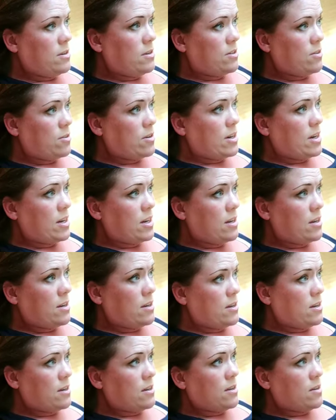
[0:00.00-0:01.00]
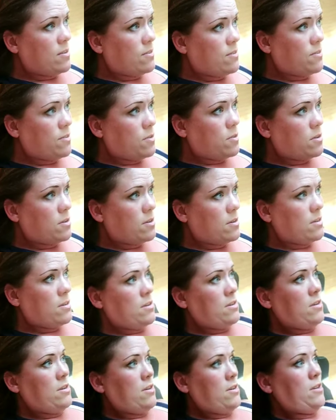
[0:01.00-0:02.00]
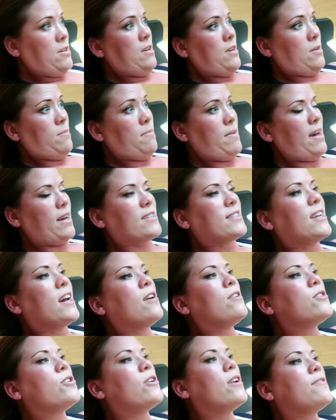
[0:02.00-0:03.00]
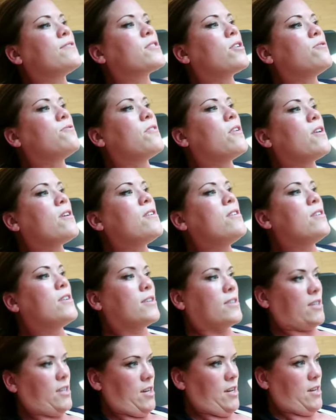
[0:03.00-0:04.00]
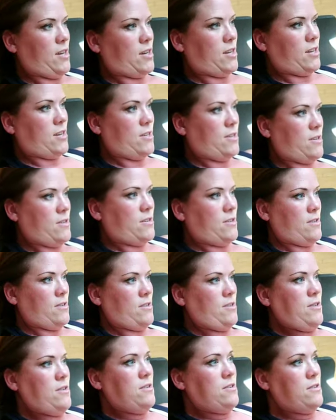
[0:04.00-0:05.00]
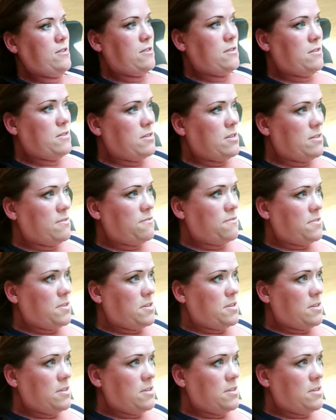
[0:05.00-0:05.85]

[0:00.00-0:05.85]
2-3-4, back down, you don't have to go far. Tuck, lift,